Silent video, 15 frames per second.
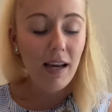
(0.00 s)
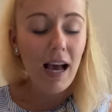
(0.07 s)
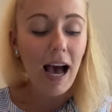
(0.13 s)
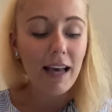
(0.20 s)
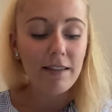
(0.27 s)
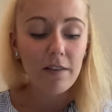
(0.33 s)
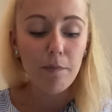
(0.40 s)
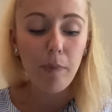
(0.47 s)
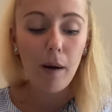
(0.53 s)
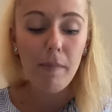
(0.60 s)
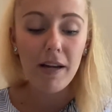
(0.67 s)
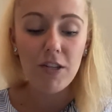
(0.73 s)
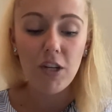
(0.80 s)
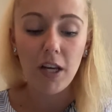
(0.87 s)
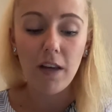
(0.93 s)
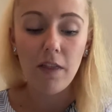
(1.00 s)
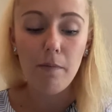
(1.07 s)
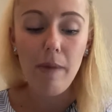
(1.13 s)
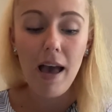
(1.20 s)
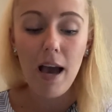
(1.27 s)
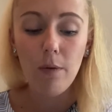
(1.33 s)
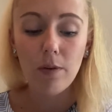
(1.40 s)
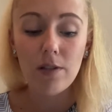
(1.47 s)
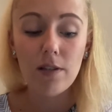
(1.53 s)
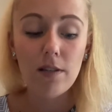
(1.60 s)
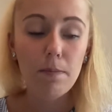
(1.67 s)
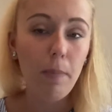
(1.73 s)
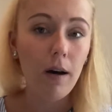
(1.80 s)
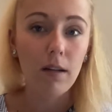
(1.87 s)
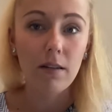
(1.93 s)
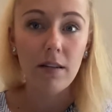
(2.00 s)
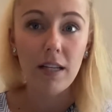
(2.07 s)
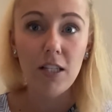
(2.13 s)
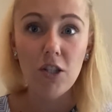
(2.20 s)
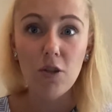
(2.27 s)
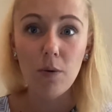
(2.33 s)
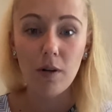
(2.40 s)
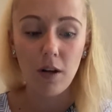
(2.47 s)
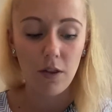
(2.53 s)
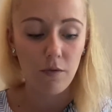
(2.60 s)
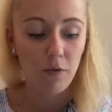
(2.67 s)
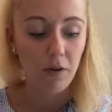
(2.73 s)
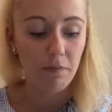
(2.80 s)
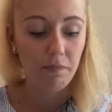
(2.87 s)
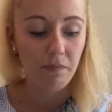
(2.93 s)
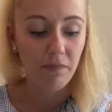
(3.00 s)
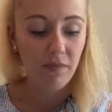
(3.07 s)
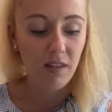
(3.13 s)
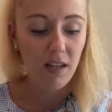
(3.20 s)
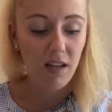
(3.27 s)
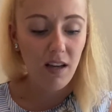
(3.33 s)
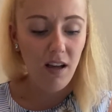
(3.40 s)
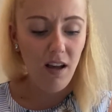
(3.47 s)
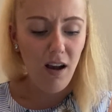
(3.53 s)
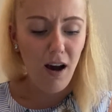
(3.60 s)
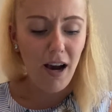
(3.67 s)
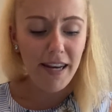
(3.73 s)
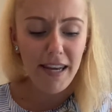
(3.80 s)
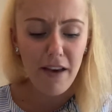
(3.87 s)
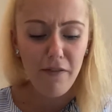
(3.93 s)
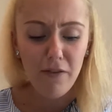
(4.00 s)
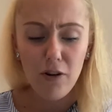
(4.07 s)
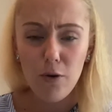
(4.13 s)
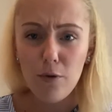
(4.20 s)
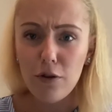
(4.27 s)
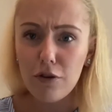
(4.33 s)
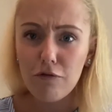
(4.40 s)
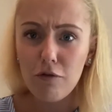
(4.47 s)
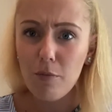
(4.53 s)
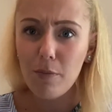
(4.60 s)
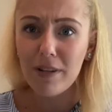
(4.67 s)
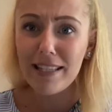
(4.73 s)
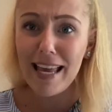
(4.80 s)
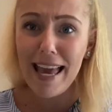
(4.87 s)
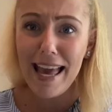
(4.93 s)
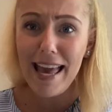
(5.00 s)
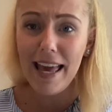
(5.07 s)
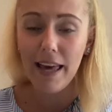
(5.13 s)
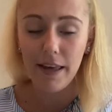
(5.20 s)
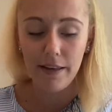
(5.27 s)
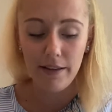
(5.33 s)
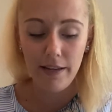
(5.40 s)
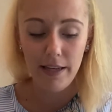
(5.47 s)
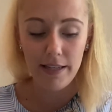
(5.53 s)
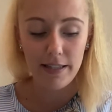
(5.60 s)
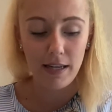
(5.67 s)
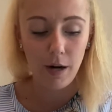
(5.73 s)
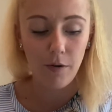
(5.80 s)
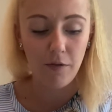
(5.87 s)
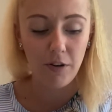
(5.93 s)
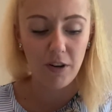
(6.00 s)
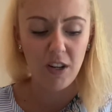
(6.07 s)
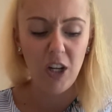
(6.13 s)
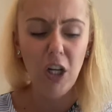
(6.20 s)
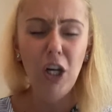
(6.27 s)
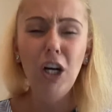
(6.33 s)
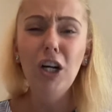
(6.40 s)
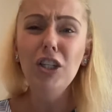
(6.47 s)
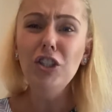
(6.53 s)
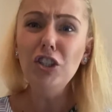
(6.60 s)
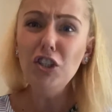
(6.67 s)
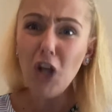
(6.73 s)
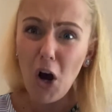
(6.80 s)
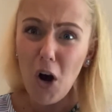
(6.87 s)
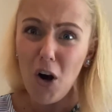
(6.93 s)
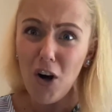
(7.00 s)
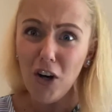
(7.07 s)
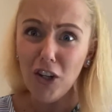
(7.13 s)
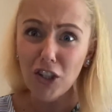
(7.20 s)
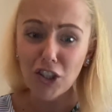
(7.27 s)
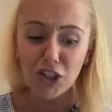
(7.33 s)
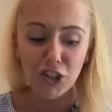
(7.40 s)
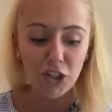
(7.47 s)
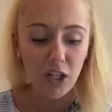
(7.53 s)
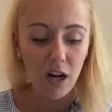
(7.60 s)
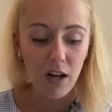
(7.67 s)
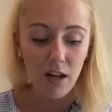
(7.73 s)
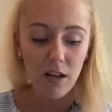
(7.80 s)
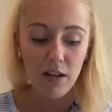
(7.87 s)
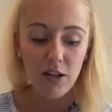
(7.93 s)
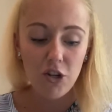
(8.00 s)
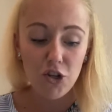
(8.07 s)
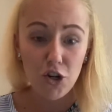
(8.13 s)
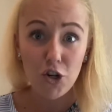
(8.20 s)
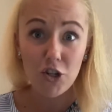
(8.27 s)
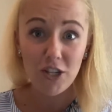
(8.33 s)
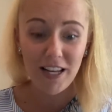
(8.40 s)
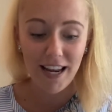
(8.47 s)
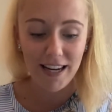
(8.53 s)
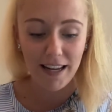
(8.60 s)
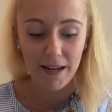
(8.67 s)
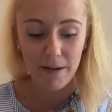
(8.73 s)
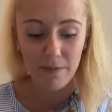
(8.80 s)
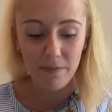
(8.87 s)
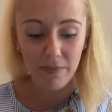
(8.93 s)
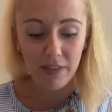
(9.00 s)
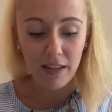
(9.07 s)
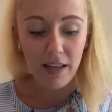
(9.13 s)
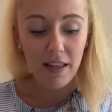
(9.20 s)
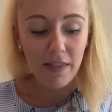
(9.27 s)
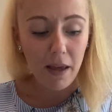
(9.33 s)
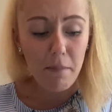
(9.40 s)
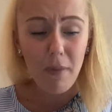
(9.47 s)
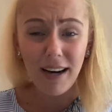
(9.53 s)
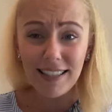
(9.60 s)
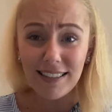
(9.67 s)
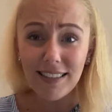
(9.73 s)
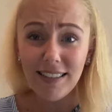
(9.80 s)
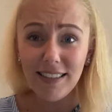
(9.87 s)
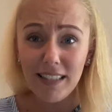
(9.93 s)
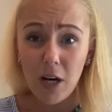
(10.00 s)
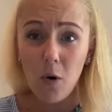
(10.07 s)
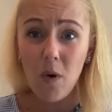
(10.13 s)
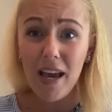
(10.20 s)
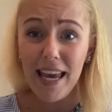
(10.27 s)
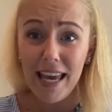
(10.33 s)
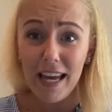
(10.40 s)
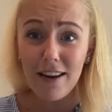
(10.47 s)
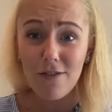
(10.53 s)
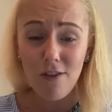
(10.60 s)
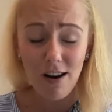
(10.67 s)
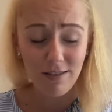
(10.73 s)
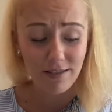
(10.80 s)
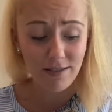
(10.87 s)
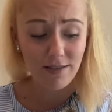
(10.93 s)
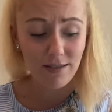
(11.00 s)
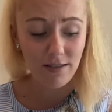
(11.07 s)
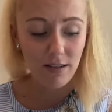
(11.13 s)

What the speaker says: As if by magic, the pair was spun into another room. "I never knew this room was here," hissed Alfred. "Shush!" shushed Nanny. "They might still hear us."